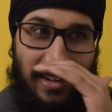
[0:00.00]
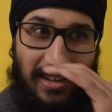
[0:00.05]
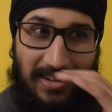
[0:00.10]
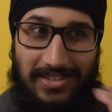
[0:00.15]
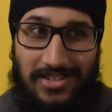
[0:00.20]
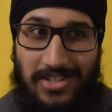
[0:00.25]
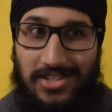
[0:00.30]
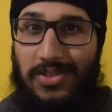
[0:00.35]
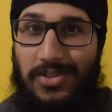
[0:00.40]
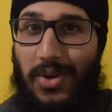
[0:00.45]
like, you're
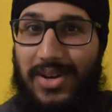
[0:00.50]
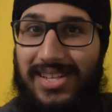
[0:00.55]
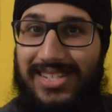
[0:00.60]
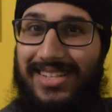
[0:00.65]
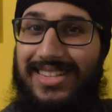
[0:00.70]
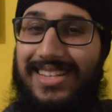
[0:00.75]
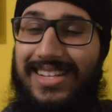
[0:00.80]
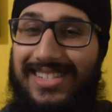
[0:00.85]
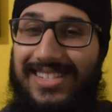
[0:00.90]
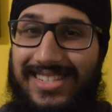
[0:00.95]
just
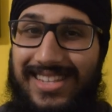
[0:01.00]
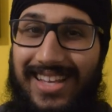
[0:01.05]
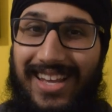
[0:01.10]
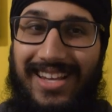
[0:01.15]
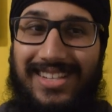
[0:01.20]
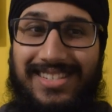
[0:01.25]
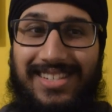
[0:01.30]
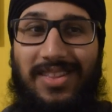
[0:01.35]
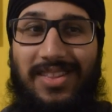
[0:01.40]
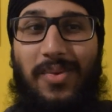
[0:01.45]
noticing these
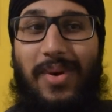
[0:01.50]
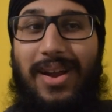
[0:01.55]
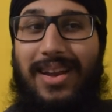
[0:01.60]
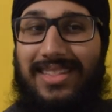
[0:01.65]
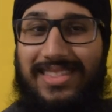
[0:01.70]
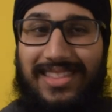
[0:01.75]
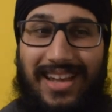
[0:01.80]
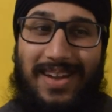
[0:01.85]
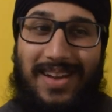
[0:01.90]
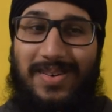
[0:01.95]
things and the way
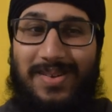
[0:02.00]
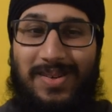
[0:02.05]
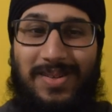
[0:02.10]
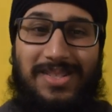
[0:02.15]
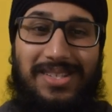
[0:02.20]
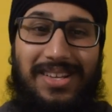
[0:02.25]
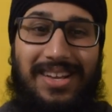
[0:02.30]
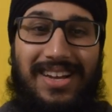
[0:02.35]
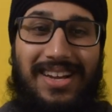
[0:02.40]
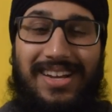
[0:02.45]

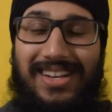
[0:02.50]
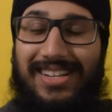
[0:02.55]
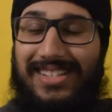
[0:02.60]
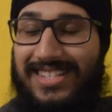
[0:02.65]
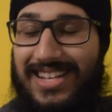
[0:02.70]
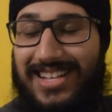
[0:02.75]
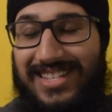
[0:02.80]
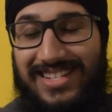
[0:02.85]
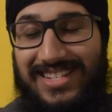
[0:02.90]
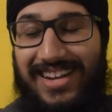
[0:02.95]
Thanos
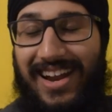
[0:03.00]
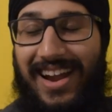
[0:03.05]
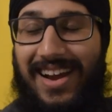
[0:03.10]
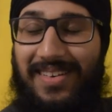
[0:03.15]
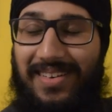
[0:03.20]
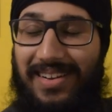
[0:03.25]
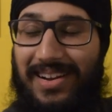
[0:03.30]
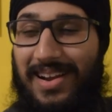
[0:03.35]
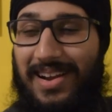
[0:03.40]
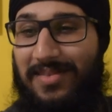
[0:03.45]
sits
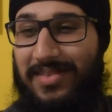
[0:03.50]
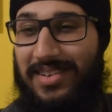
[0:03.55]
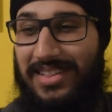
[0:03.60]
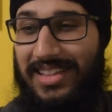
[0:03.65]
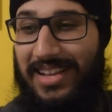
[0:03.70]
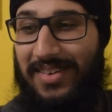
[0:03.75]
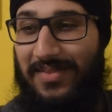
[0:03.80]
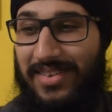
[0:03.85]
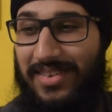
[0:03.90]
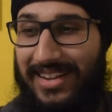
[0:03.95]
down and
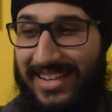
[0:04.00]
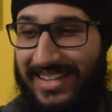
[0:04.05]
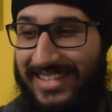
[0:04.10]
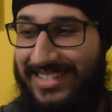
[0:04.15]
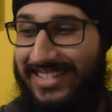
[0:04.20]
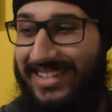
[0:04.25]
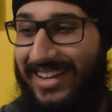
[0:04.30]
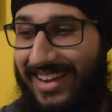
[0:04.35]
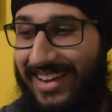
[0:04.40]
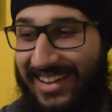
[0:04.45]
everything when
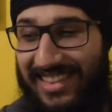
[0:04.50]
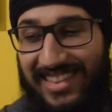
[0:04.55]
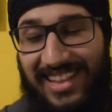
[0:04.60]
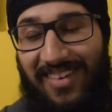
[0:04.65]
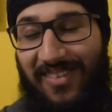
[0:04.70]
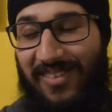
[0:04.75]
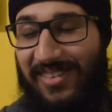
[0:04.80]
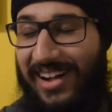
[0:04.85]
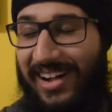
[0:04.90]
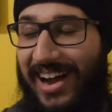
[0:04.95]
he's dying, the
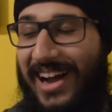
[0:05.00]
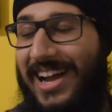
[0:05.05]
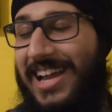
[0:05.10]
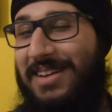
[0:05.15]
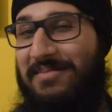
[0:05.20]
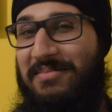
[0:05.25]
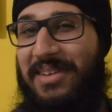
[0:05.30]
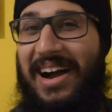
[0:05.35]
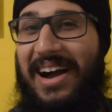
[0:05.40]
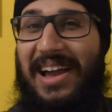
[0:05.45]
whole I
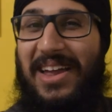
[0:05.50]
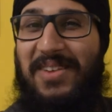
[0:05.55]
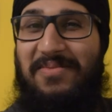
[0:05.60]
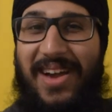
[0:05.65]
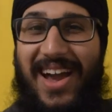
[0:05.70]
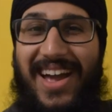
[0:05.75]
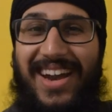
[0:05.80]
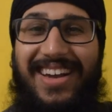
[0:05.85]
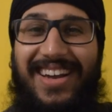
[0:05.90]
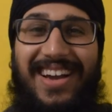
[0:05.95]
am Iron
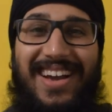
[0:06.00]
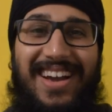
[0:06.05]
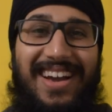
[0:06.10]
Man.